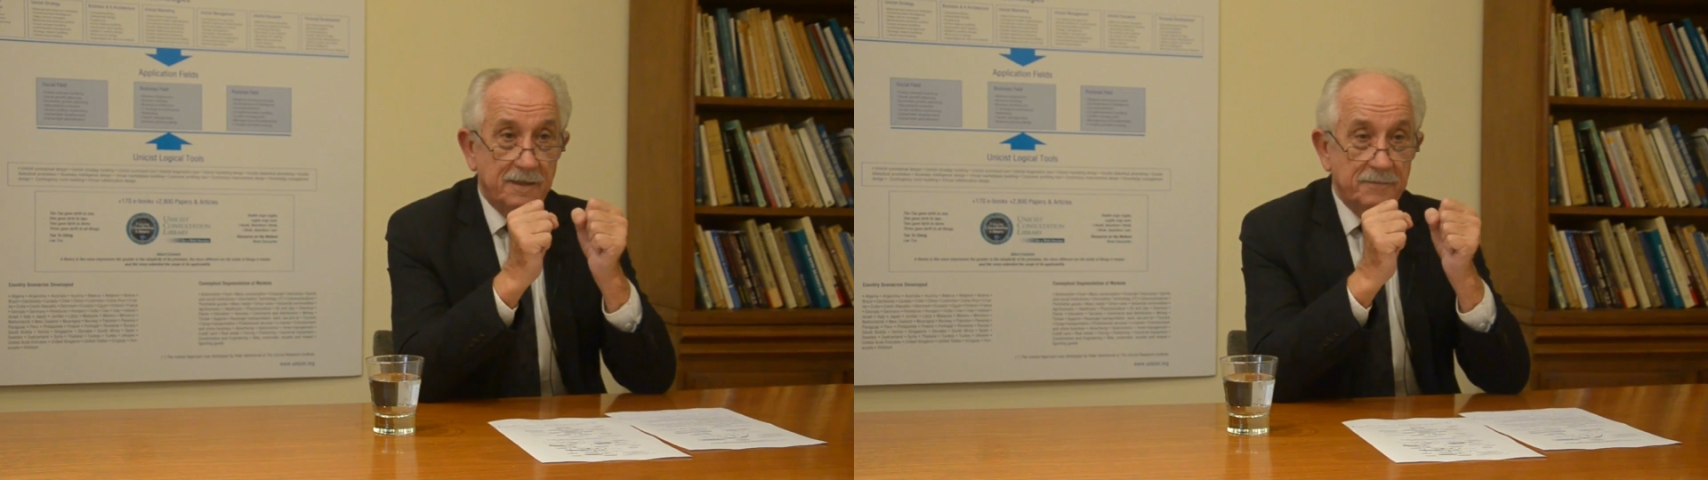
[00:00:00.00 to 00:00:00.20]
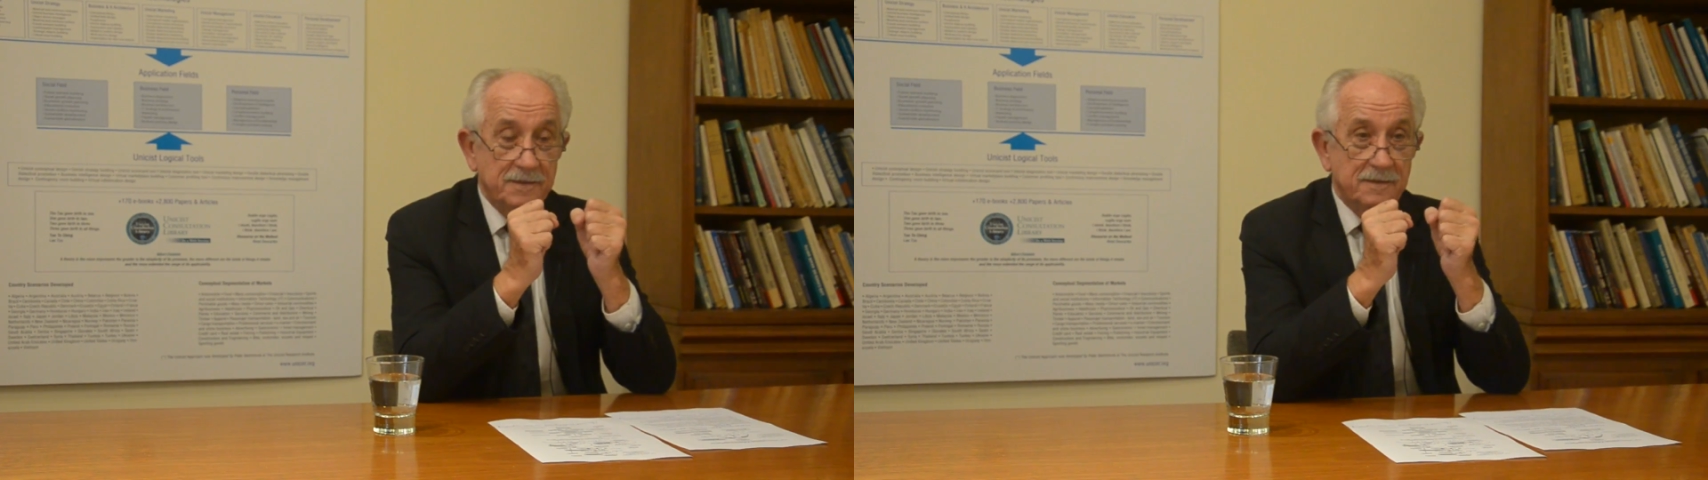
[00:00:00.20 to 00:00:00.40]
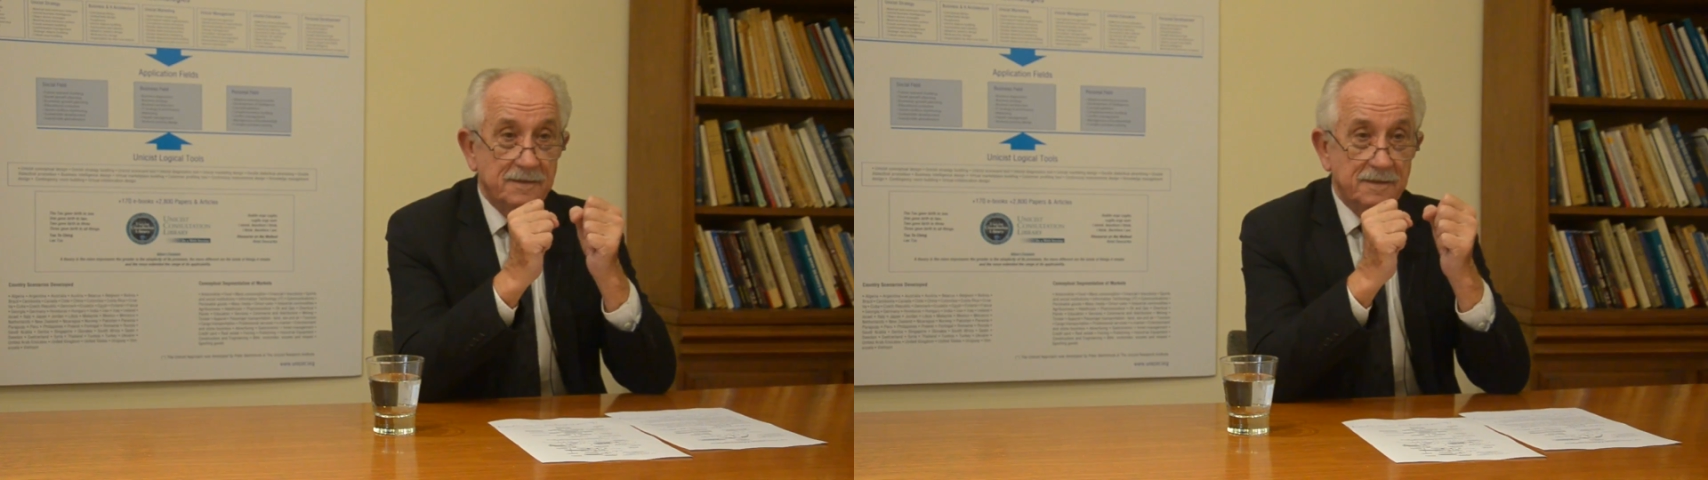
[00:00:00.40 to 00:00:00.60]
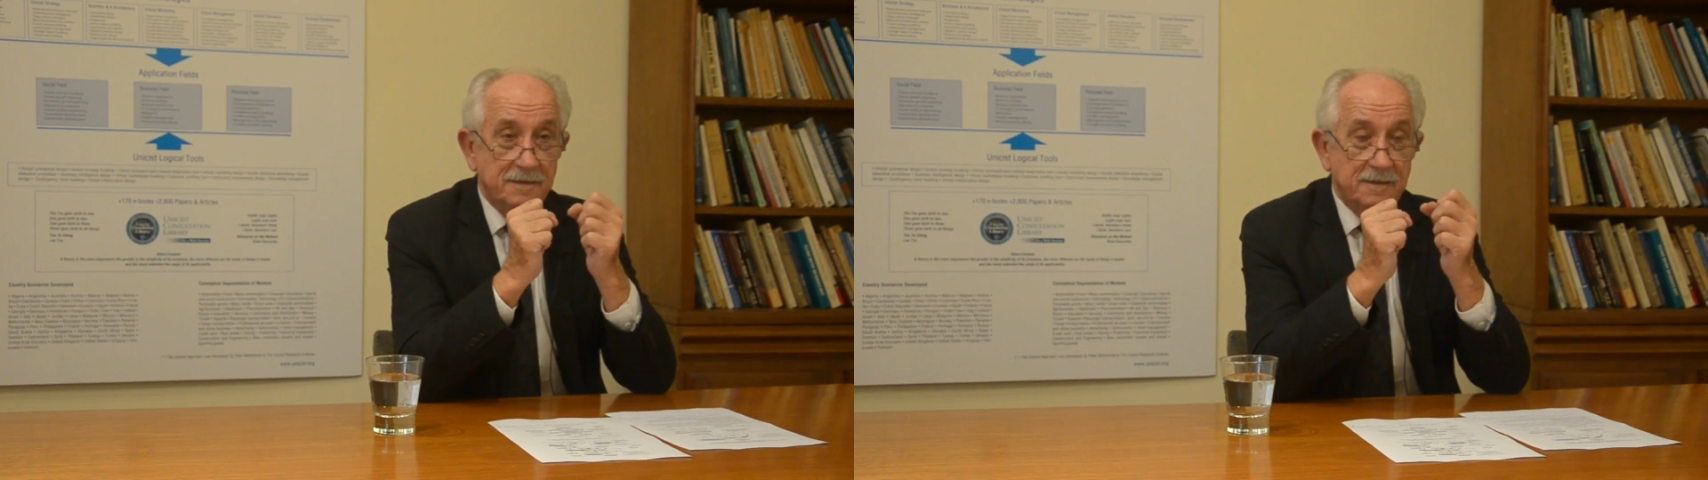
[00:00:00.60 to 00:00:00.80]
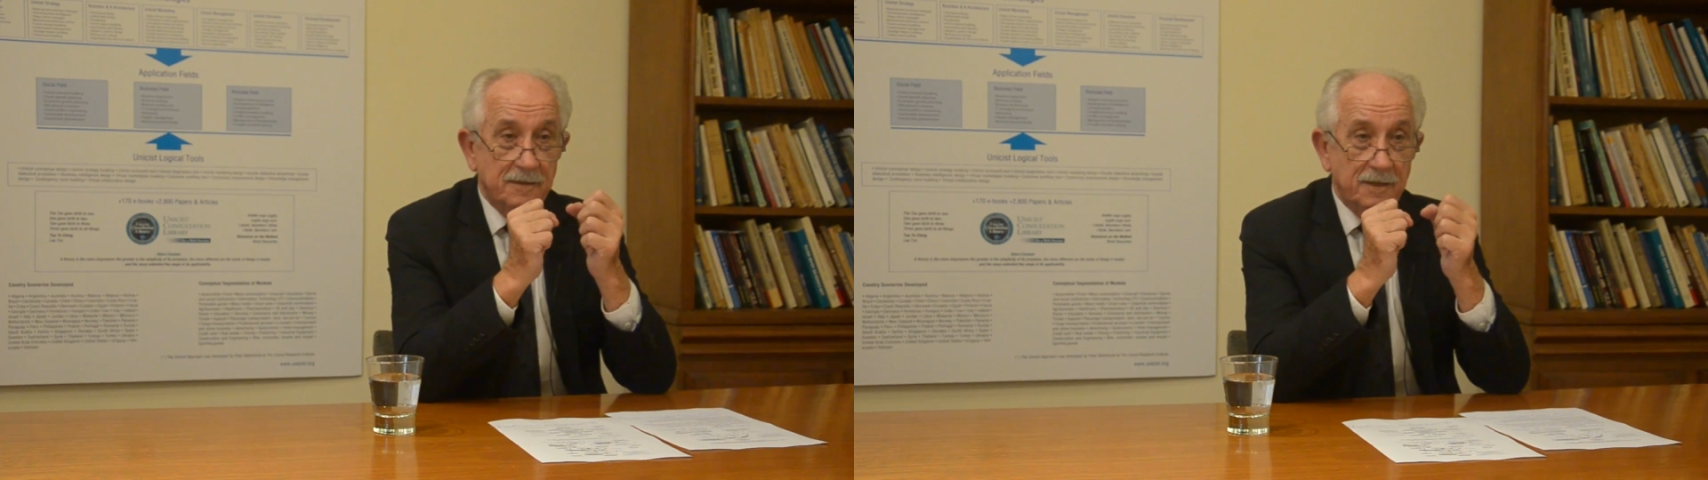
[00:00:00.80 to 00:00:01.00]

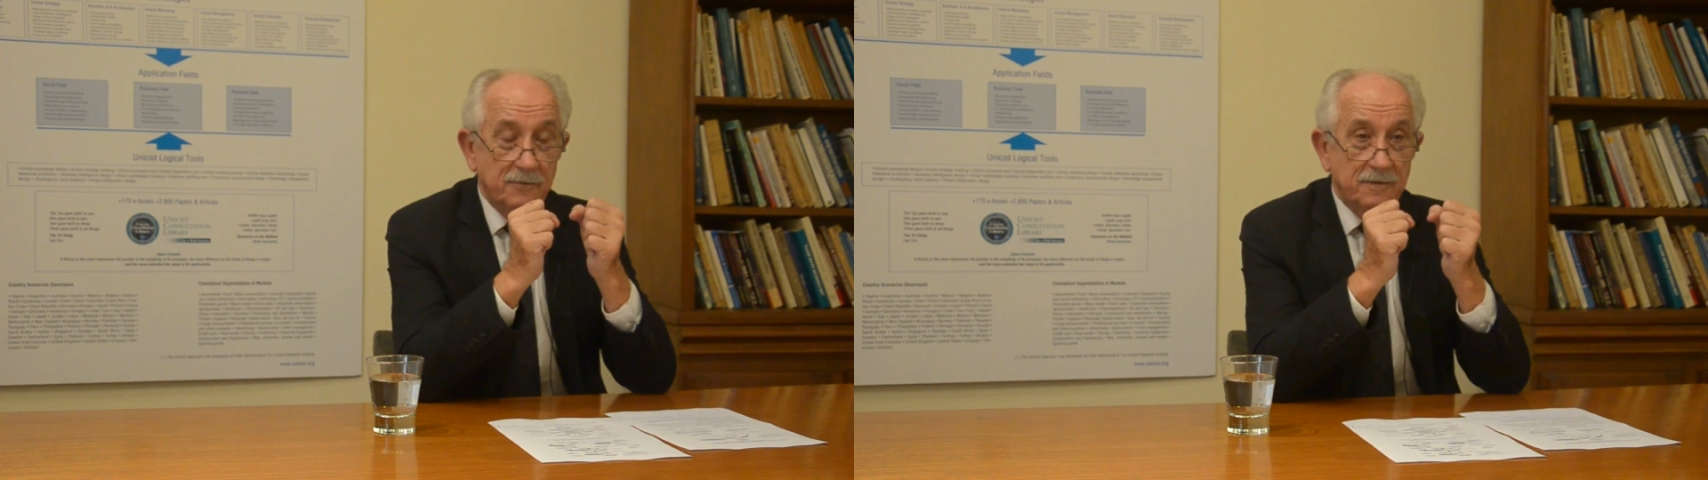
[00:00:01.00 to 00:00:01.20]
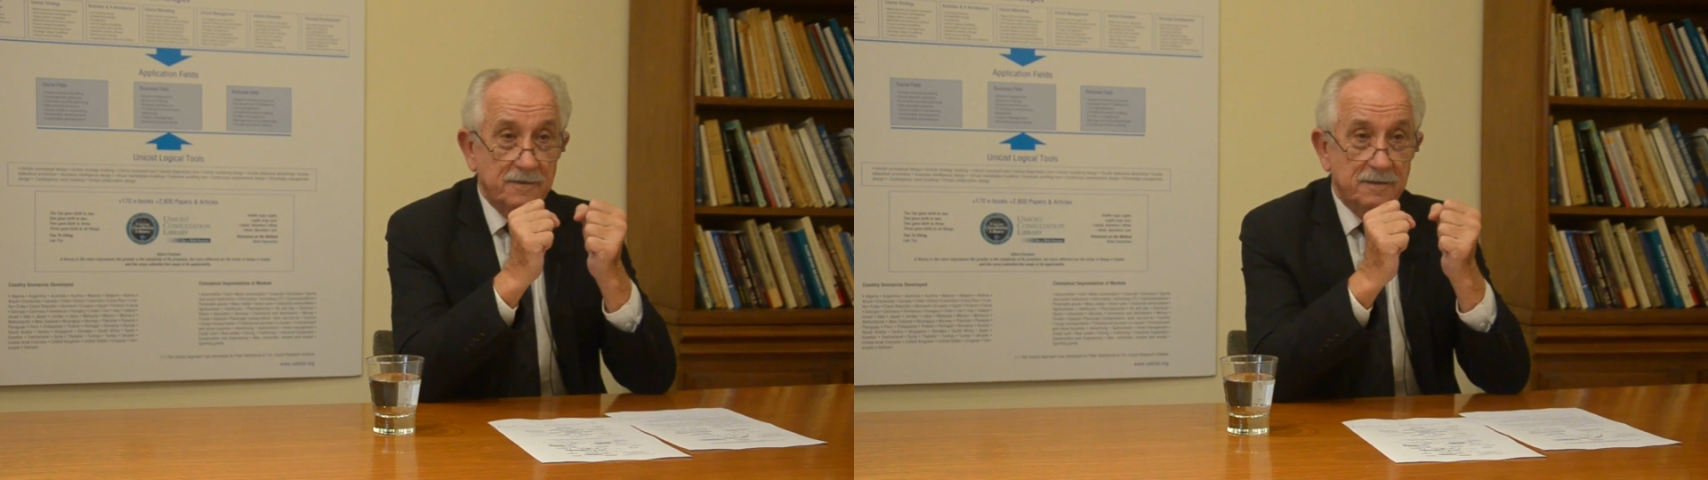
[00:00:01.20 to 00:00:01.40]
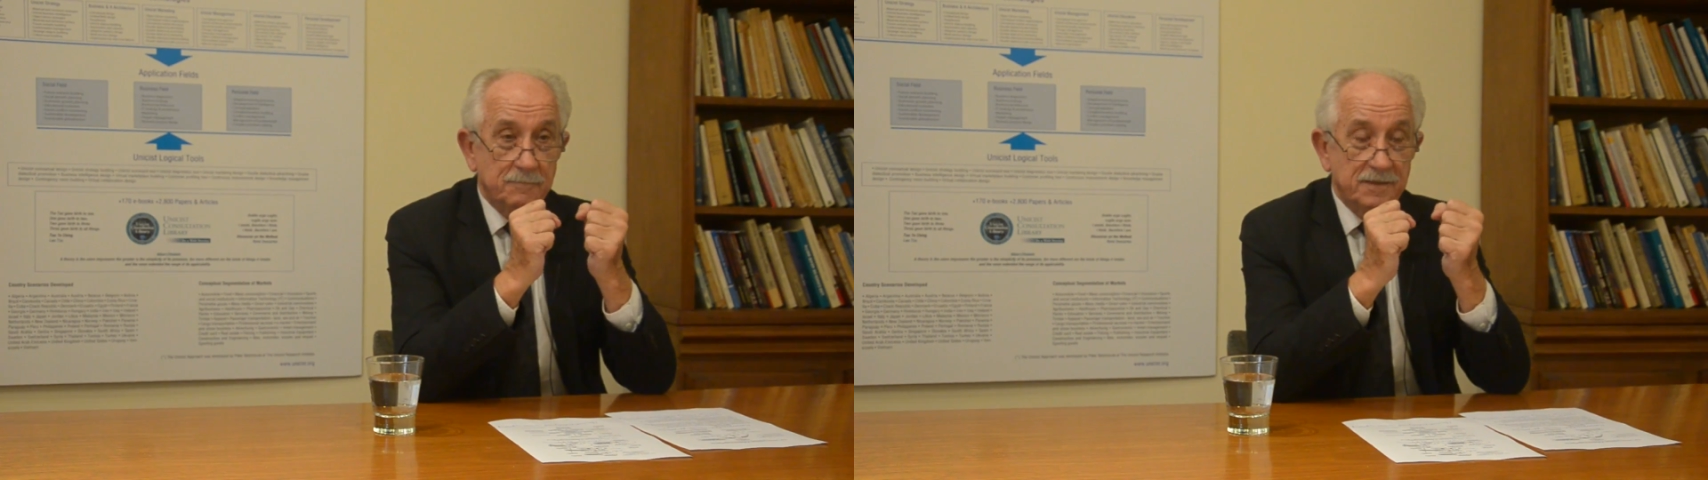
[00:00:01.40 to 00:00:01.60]
Unicist